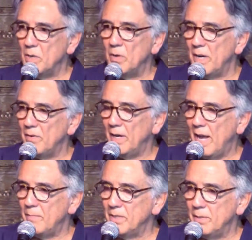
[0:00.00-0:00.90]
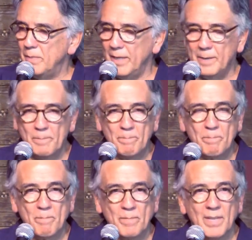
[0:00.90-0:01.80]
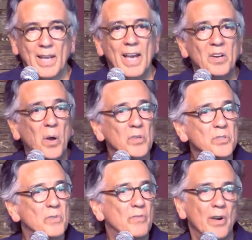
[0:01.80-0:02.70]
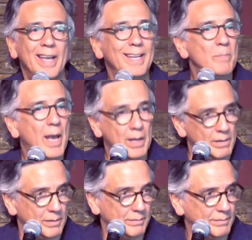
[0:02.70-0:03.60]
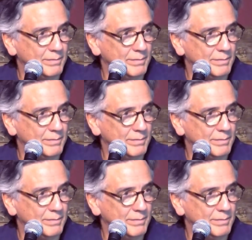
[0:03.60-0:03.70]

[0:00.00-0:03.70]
whatever it happened to be, and also for any matter.